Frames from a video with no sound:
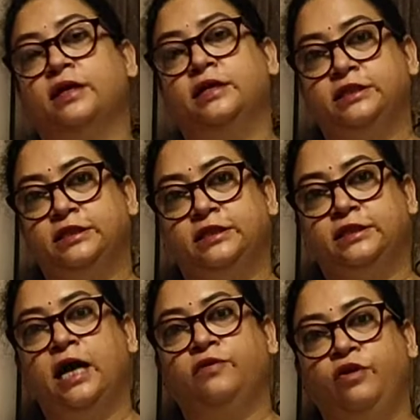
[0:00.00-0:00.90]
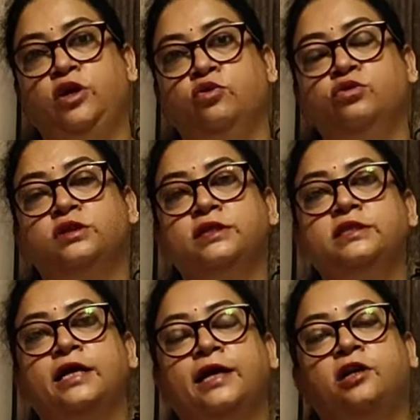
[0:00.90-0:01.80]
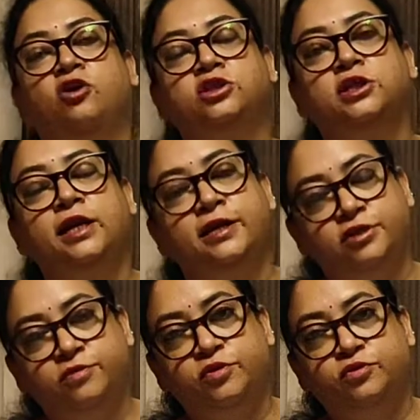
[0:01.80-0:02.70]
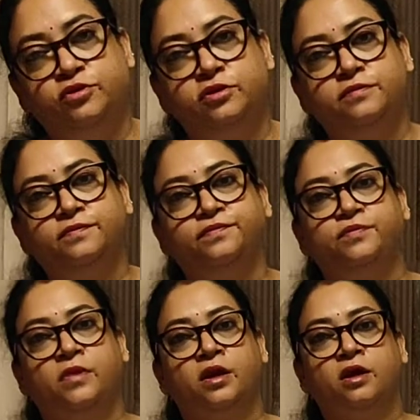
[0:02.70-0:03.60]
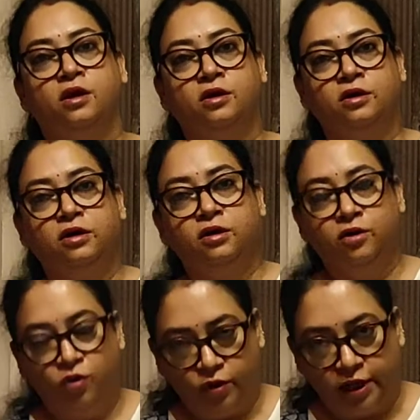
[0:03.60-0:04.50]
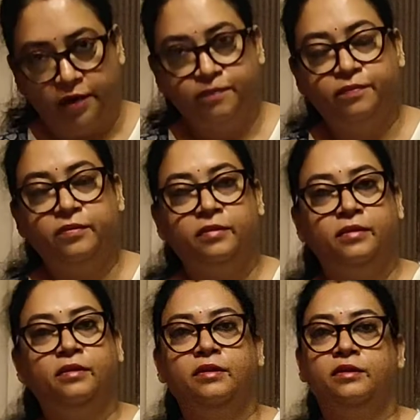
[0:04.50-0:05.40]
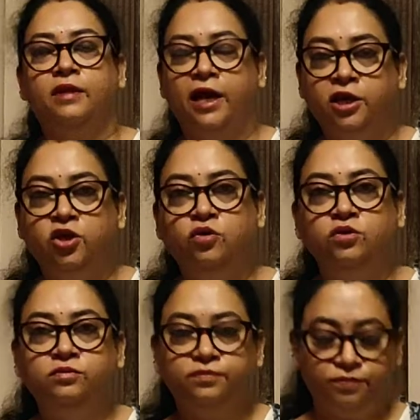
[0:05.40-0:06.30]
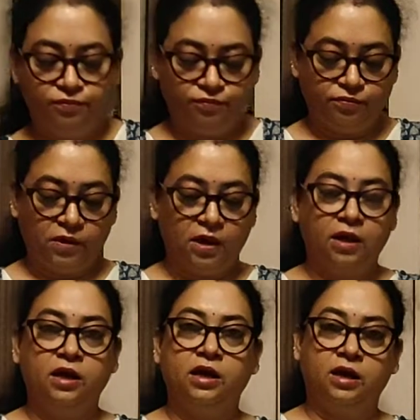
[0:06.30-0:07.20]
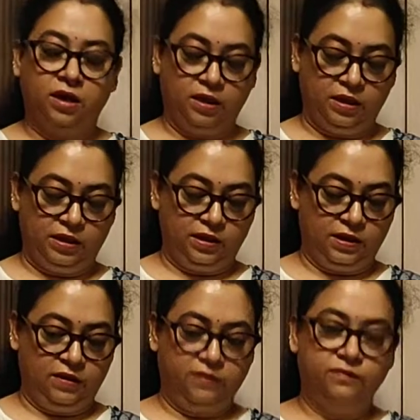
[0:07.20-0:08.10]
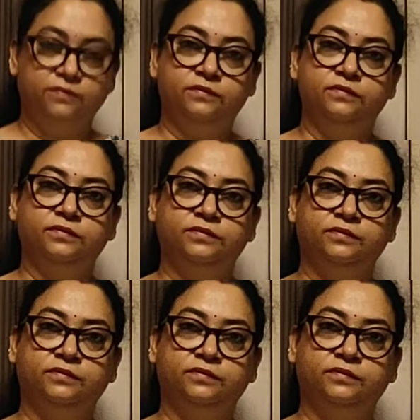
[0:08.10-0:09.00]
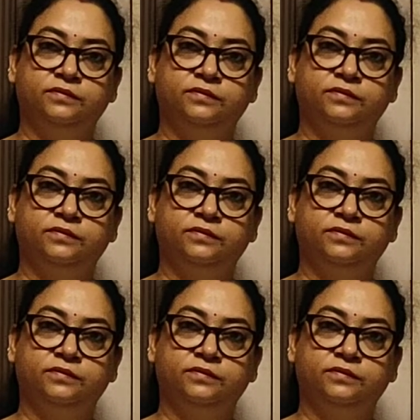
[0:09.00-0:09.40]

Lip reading: the different types of assessment methods that we use in psychological attributes. Okay. Thank you.